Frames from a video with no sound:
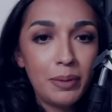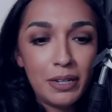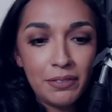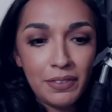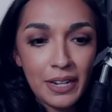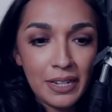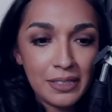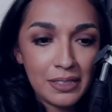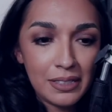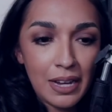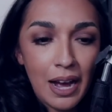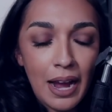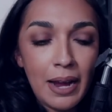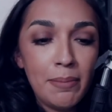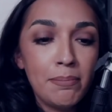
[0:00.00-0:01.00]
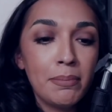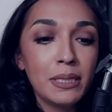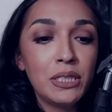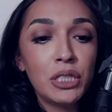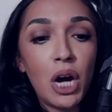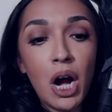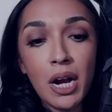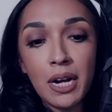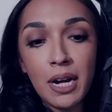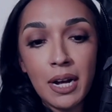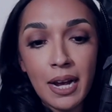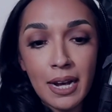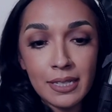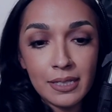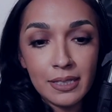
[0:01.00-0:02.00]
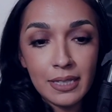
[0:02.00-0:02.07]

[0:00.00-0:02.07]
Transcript: bit of insight, Madonna has